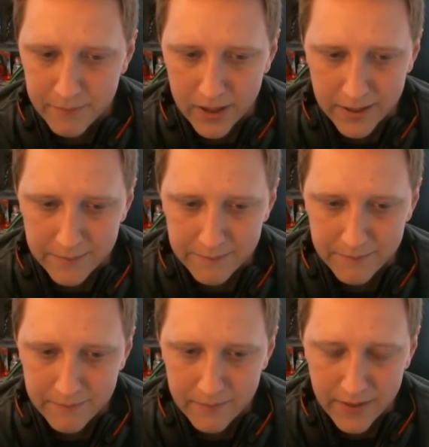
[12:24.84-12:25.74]
But
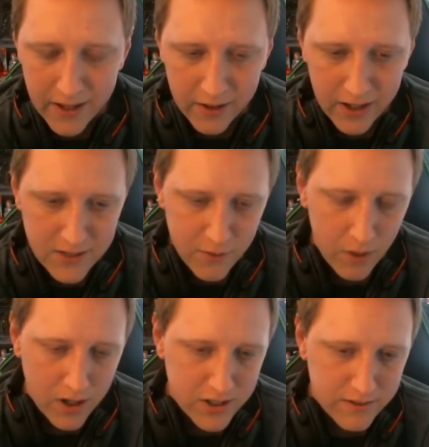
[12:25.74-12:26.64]
I thank you guys for
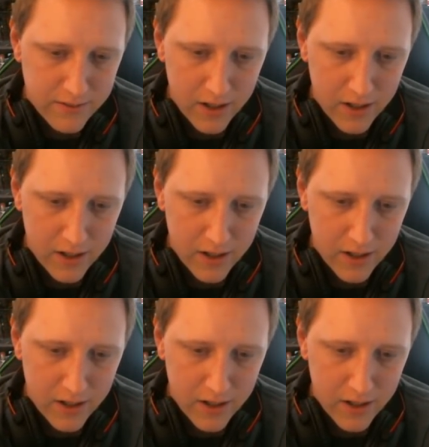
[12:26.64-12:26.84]
watching.